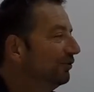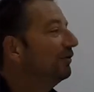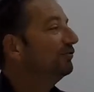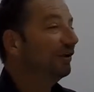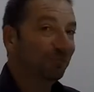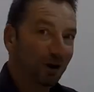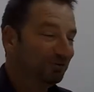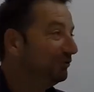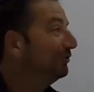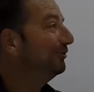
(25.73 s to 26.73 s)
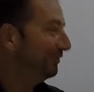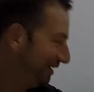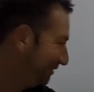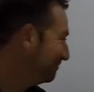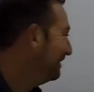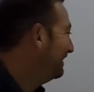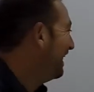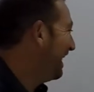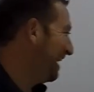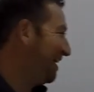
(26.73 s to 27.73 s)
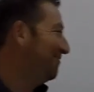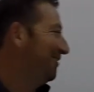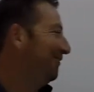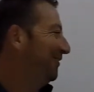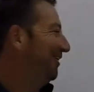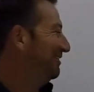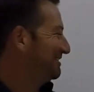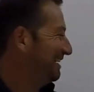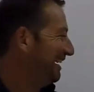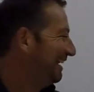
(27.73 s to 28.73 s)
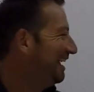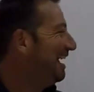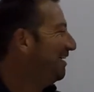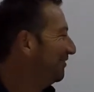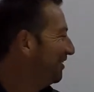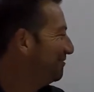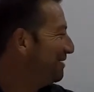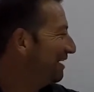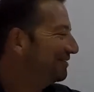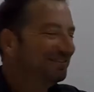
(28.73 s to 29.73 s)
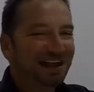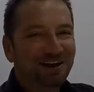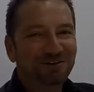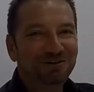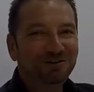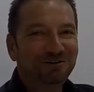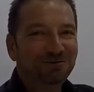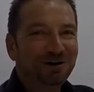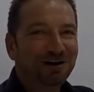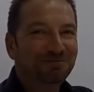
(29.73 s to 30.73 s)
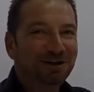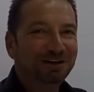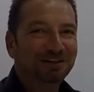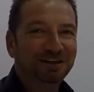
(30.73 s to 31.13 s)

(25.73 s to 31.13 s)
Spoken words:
testing, 1, 2. Yeah. And we've got Hermanus Lau, who you met in